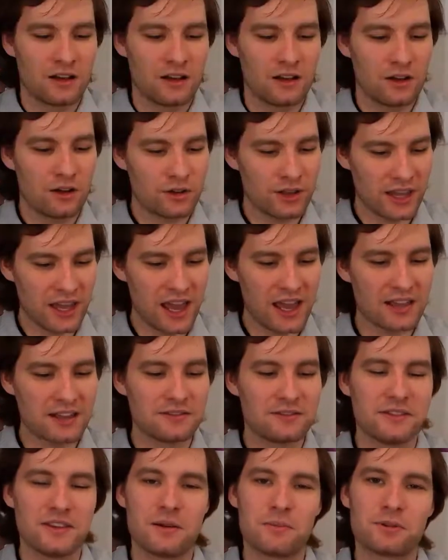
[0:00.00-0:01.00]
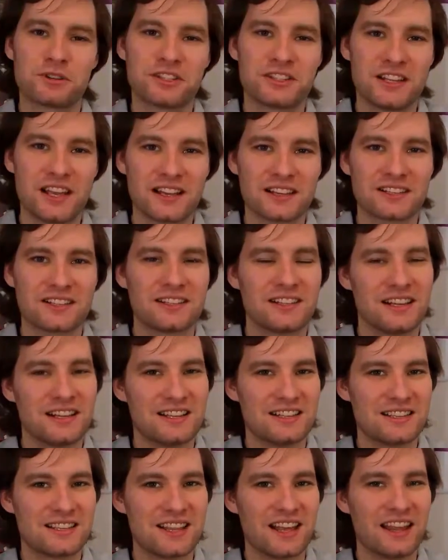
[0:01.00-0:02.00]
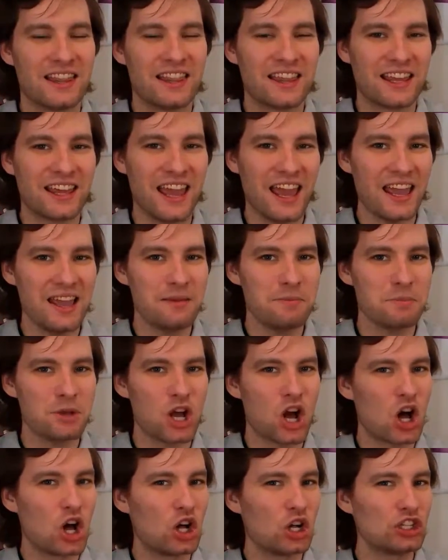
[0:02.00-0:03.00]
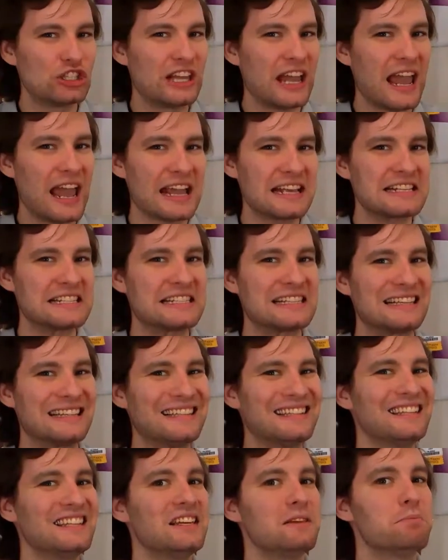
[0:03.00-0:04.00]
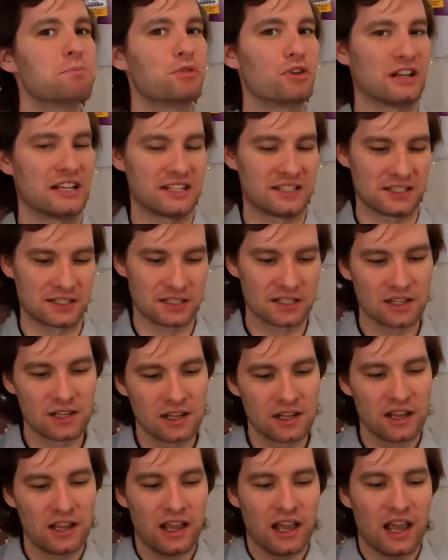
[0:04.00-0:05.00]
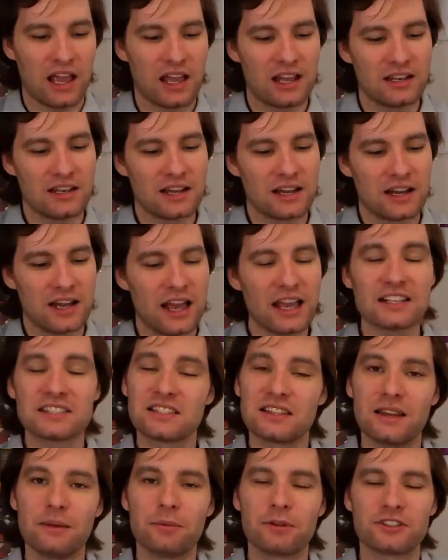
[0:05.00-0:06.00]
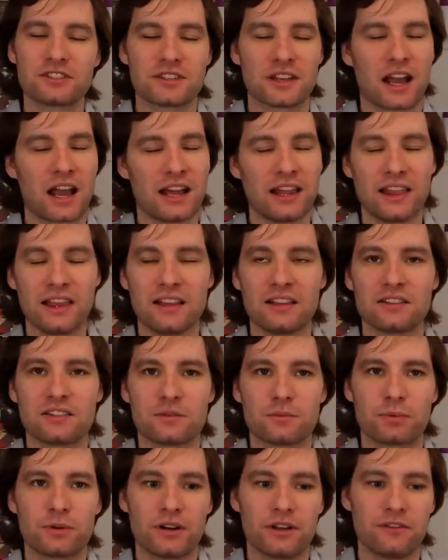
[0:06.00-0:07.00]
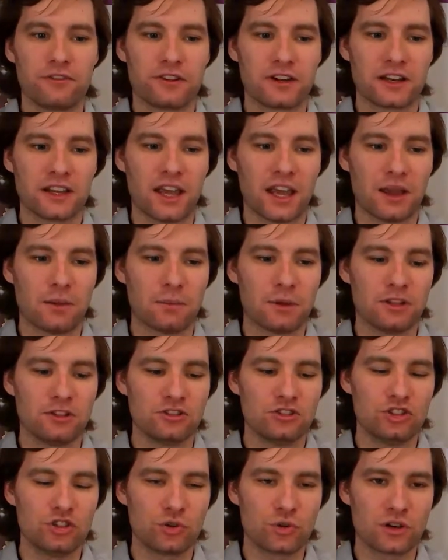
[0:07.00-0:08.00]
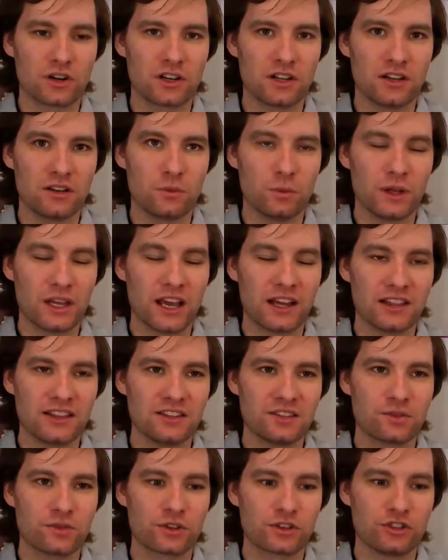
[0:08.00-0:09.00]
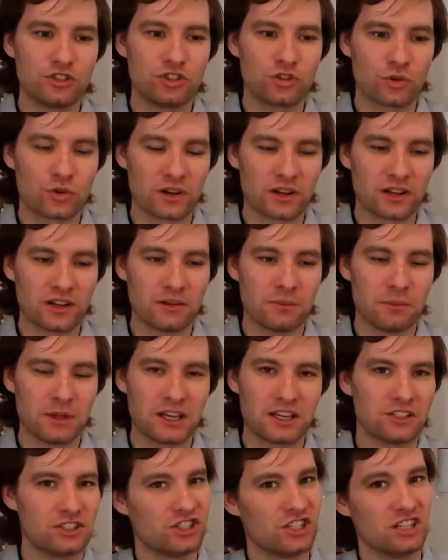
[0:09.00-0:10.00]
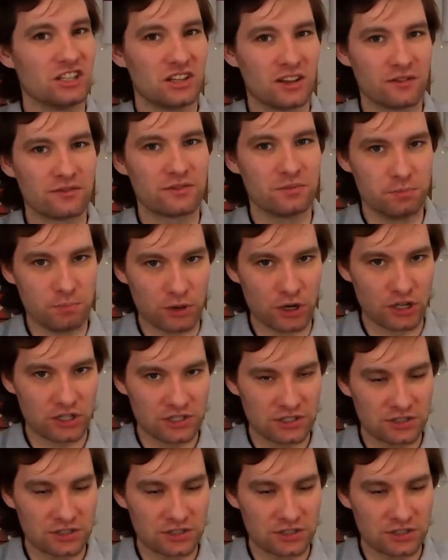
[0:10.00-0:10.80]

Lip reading: Okay, number 6 is the game called XLibris. And XLibris, I think, is a pretty fun game. We got this for Jordan because she loves books.